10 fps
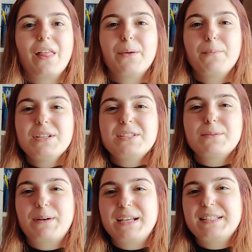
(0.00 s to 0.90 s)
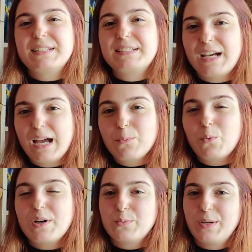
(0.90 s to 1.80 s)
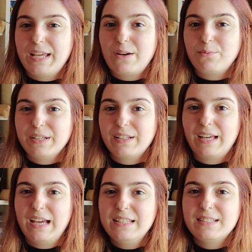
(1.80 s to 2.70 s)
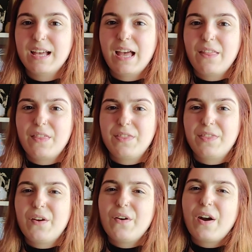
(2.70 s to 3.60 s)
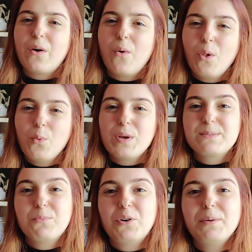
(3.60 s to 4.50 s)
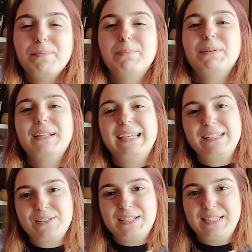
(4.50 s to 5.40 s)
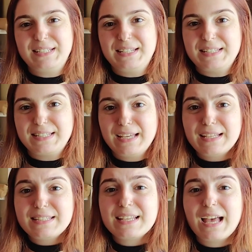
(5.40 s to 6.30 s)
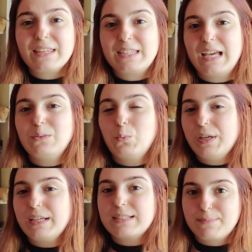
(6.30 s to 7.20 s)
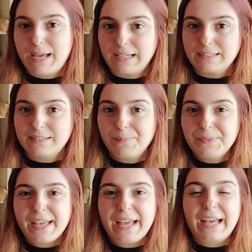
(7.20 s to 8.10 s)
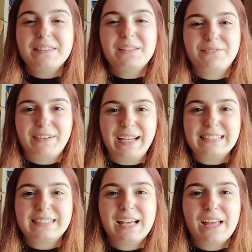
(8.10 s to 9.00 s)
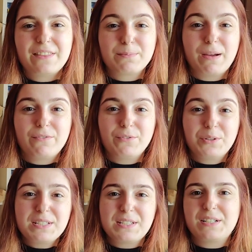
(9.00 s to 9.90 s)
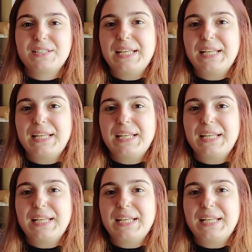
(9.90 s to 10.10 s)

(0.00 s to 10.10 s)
The most surprising time was when I realized that there are always more people interested in science than we expect. And the fact that my viewers are